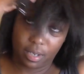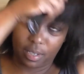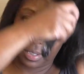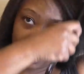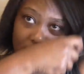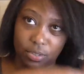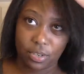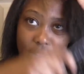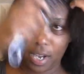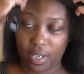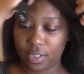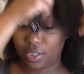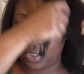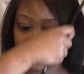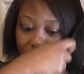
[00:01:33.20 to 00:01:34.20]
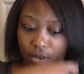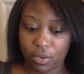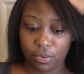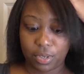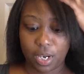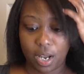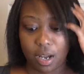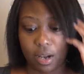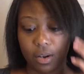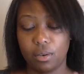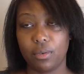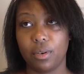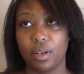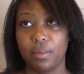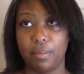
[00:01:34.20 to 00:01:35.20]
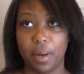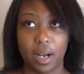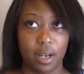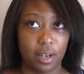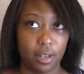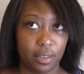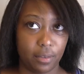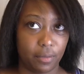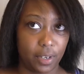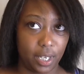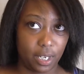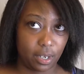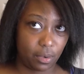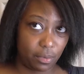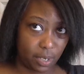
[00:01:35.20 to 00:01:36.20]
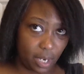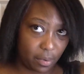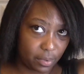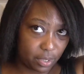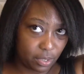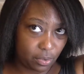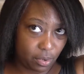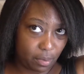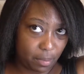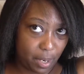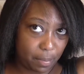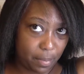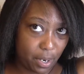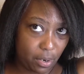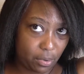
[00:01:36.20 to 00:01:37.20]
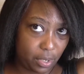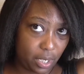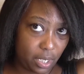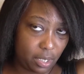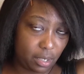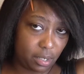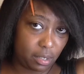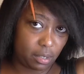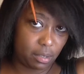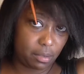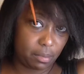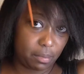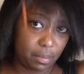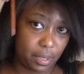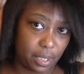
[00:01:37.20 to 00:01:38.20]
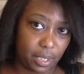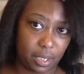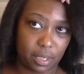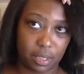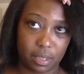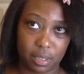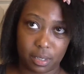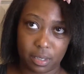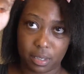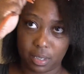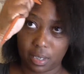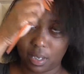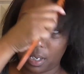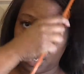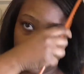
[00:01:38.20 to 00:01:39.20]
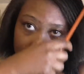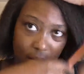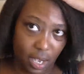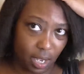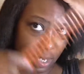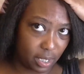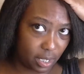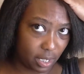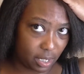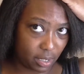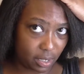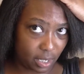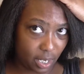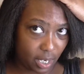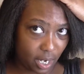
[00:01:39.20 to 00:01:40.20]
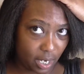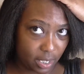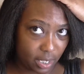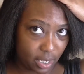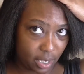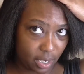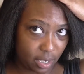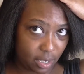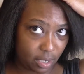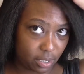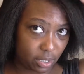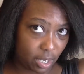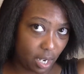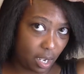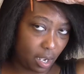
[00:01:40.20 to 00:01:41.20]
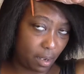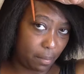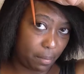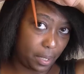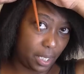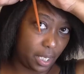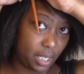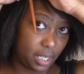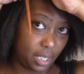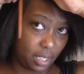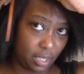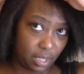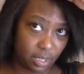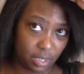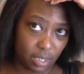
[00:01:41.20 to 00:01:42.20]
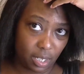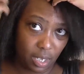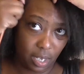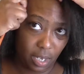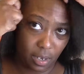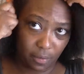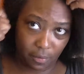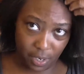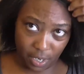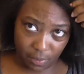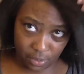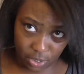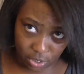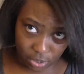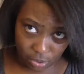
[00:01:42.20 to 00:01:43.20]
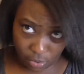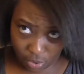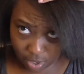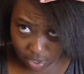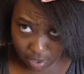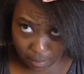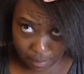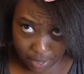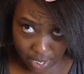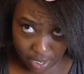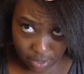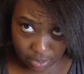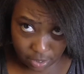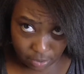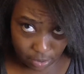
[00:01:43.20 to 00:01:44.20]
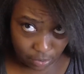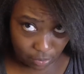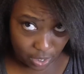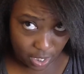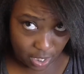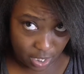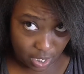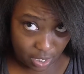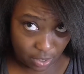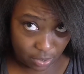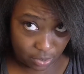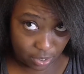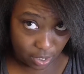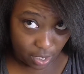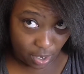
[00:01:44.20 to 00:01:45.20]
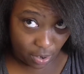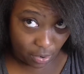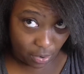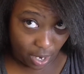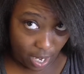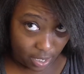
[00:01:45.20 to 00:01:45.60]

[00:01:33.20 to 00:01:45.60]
Because I tried to show y'all in my other video when I was doing my pony, but I didn't think I did a good job. But it is very short compared to 3 years ago.